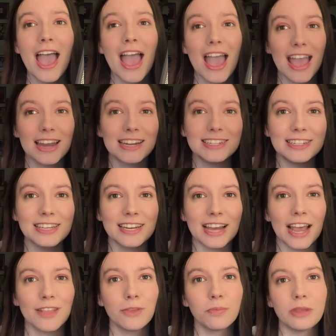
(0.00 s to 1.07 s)
And I did. I
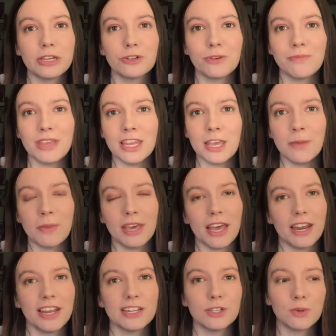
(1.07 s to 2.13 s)
had the pleasure of meeting him
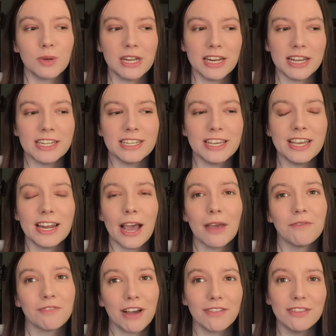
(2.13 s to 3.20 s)
again in 2019.
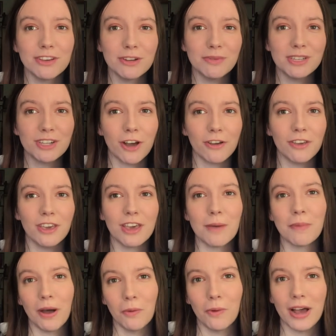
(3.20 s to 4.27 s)
I'm finally going to be talking
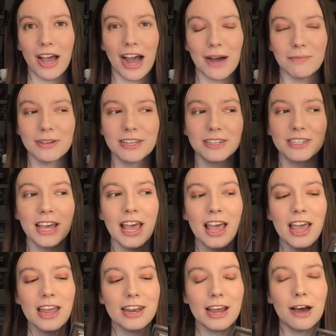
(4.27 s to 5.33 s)
about what happened.
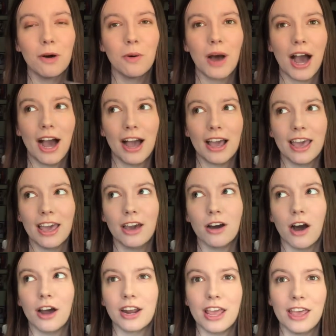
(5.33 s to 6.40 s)
Now, I
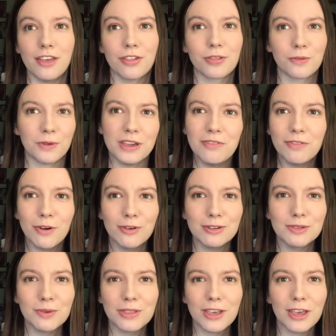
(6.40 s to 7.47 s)
got 3
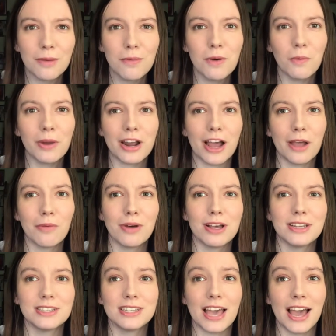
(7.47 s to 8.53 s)
photos with him when I
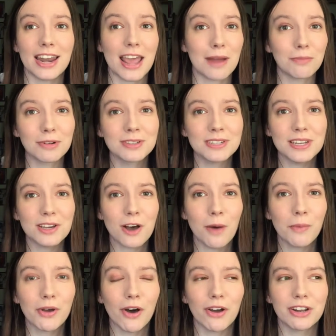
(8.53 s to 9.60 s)
was at Emerald City
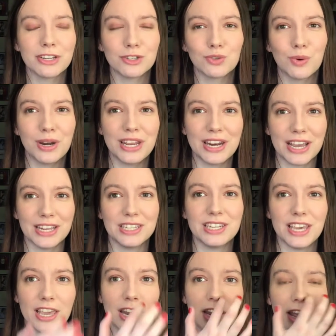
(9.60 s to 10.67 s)
Comic Con in
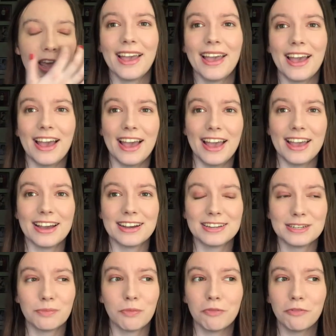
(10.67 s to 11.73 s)
2019.
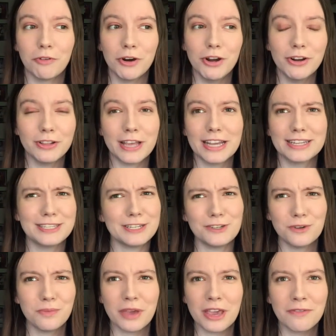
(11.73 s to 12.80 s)
And before you're like, did
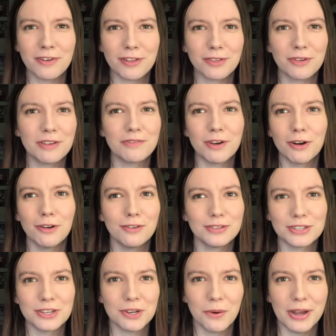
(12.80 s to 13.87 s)
you pay for 3
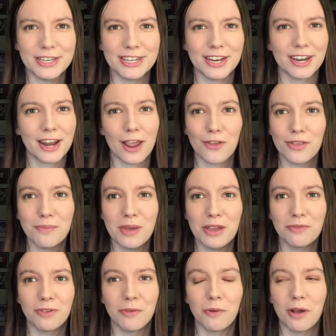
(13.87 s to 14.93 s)
photos? No, I didn't. I only paid
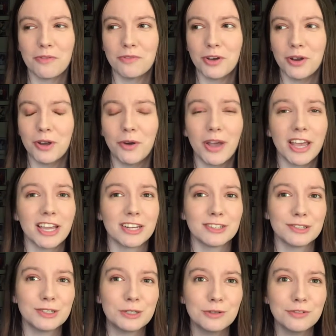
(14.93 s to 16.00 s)
for 1 photo, and
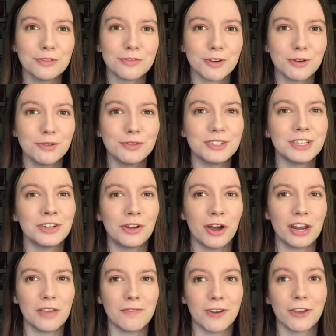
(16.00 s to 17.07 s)
2 of the photos did
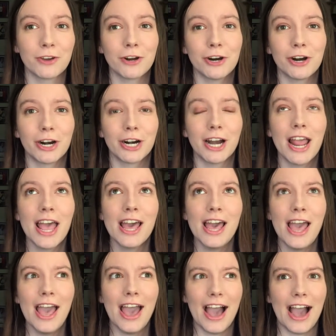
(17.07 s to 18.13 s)
not even occur
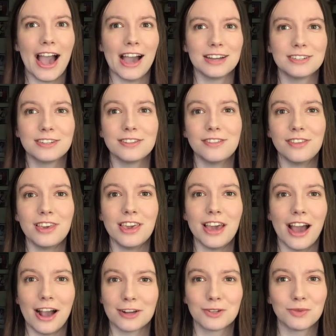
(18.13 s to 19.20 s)
at the
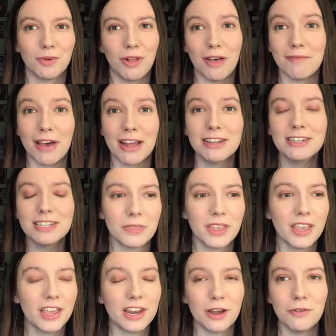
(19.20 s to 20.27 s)
actual event.
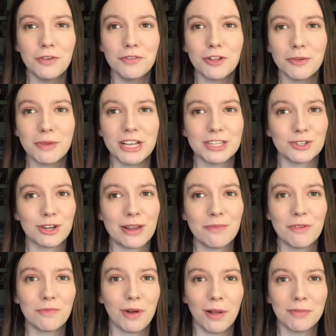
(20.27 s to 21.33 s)
Now, if you follow my Instagram,
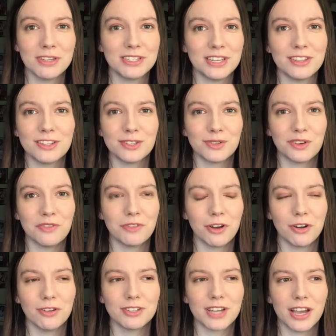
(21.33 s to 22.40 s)
you've probably seen these 3
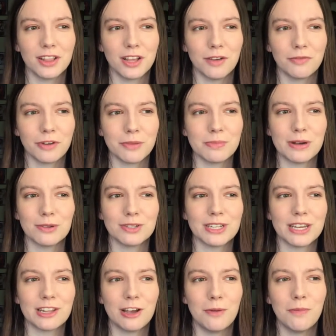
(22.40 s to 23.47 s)
photos. I love
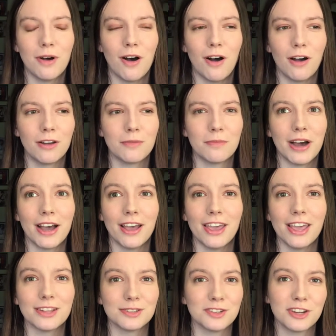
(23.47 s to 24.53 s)
reposting them on my
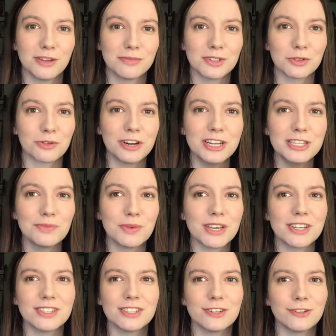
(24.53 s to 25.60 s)
Instagram stories
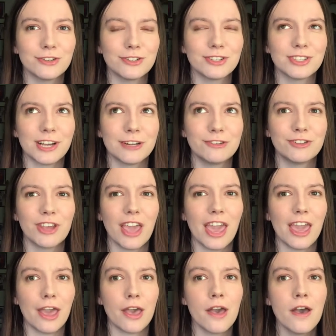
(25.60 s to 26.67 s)
because they're just such
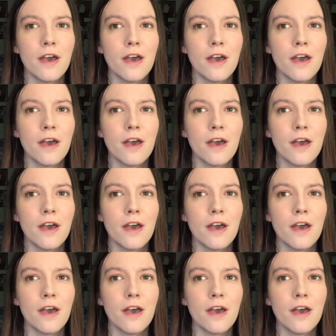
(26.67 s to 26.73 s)
a